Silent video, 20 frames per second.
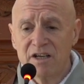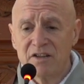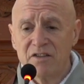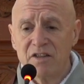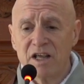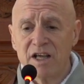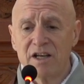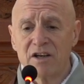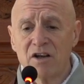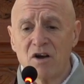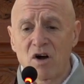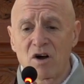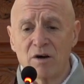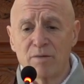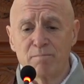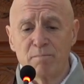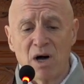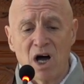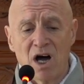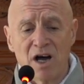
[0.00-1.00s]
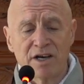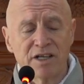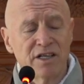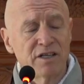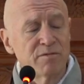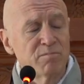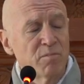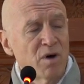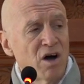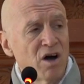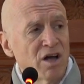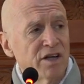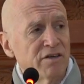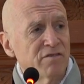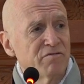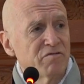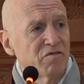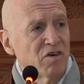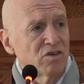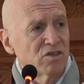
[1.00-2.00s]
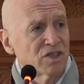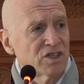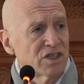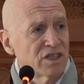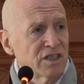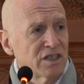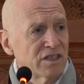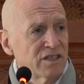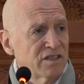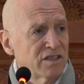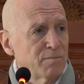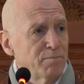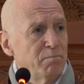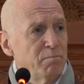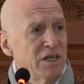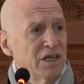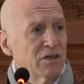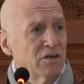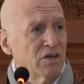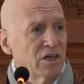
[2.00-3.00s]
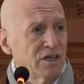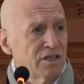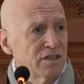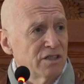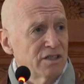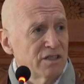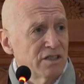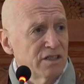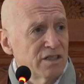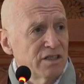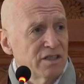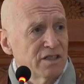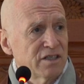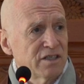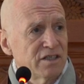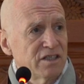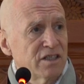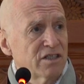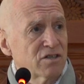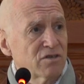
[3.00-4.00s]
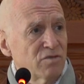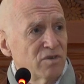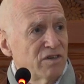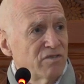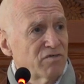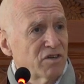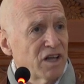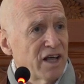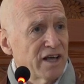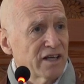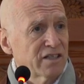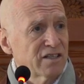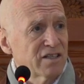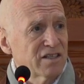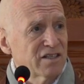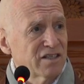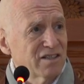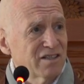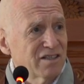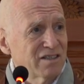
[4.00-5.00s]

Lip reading: Then our body and mind function as a mirror, just reflects.